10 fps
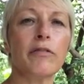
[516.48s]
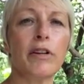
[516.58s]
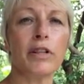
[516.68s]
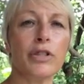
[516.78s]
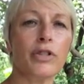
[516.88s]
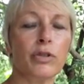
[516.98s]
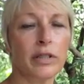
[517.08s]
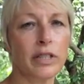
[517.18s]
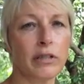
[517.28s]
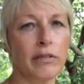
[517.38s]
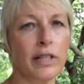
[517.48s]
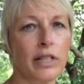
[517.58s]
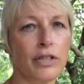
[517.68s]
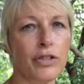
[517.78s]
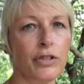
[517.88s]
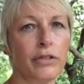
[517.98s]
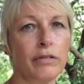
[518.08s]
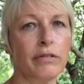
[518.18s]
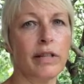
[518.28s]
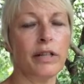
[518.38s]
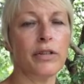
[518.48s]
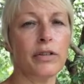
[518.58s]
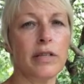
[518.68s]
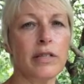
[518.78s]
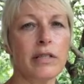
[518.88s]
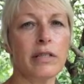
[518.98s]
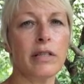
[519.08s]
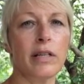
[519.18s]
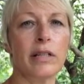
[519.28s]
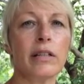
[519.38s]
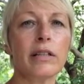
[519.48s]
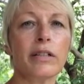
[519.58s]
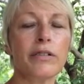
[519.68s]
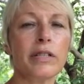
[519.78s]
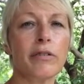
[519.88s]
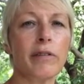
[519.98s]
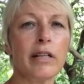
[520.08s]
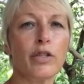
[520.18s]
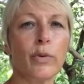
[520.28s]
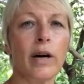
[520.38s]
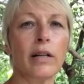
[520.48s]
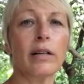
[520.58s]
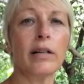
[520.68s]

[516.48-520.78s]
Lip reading: of our school children is to increase the adult literacy rate as well.